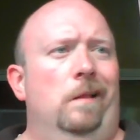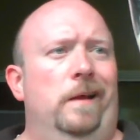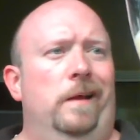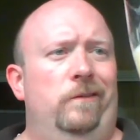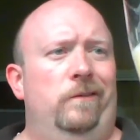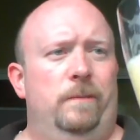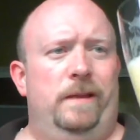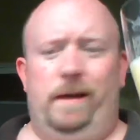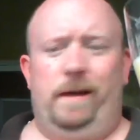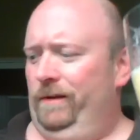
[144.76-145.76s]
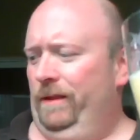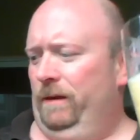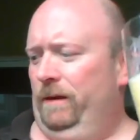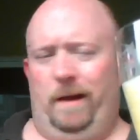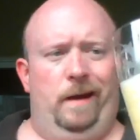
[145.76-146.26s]
ladies and gentlemen, that is
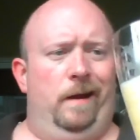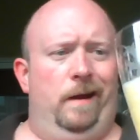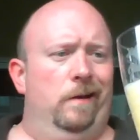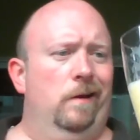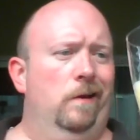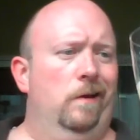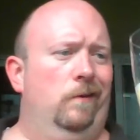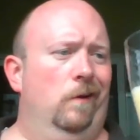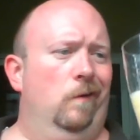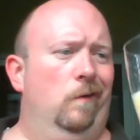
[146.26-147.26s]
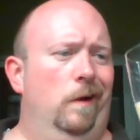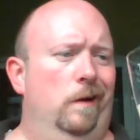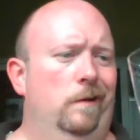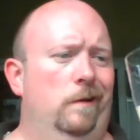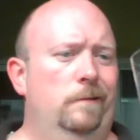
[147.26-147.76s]
nothing but head. So
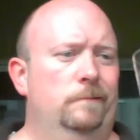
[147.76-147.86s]
uh,